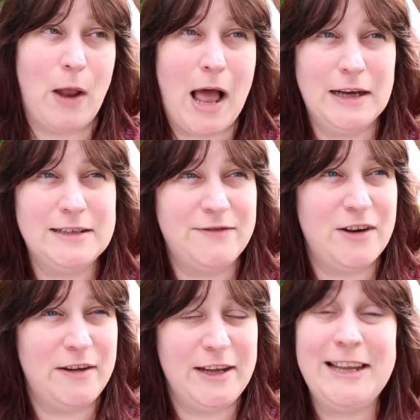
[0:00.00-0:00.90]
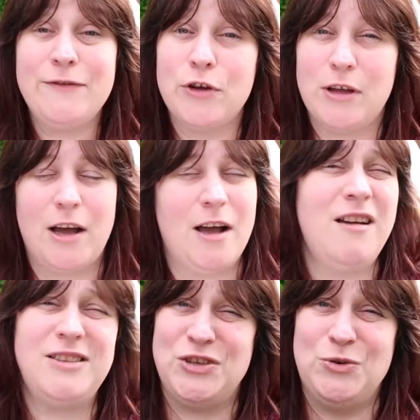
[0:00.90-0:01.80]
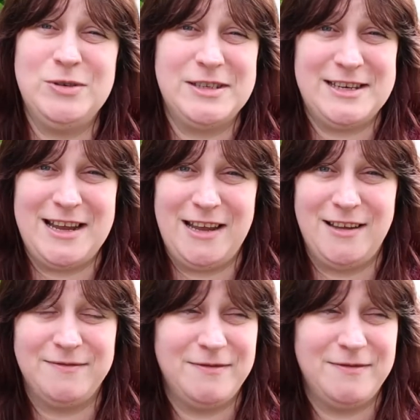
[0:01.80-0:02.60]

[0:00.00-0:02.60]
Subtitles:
but I can't talk today.